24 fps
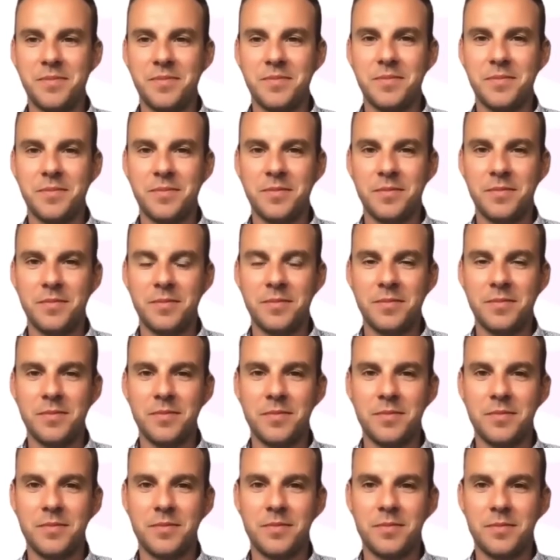
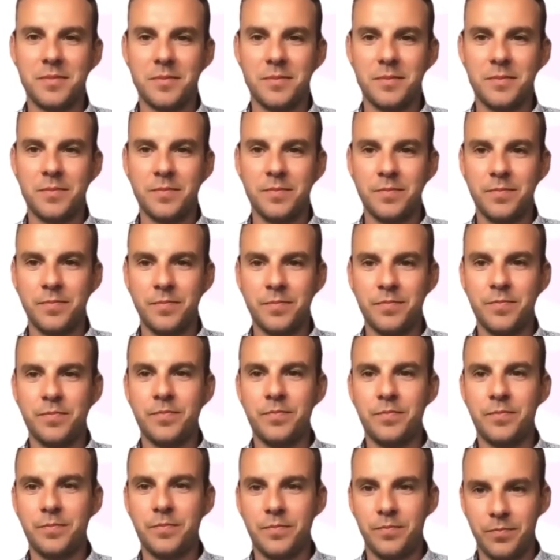
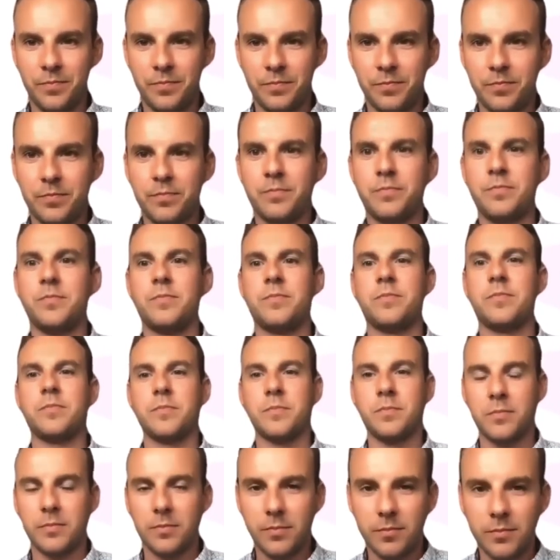
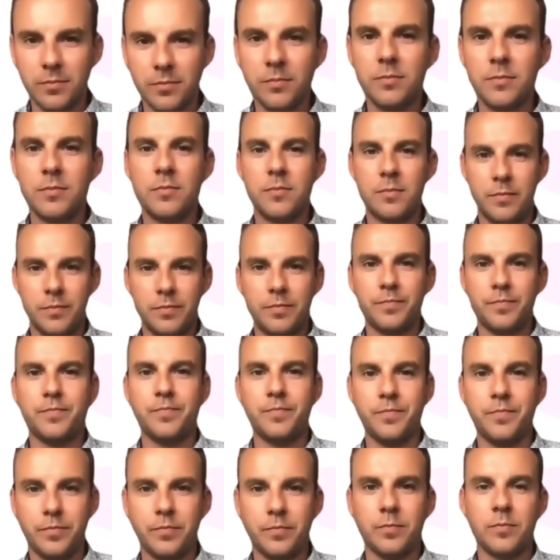
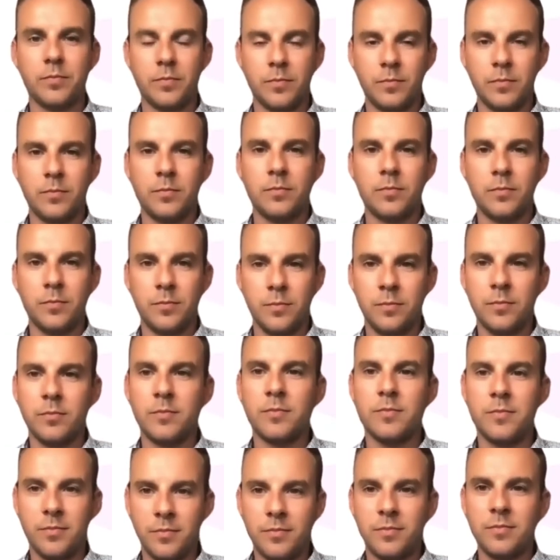
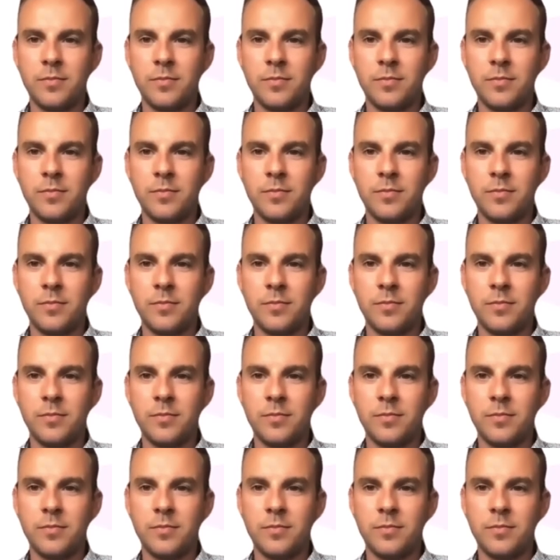[no speech]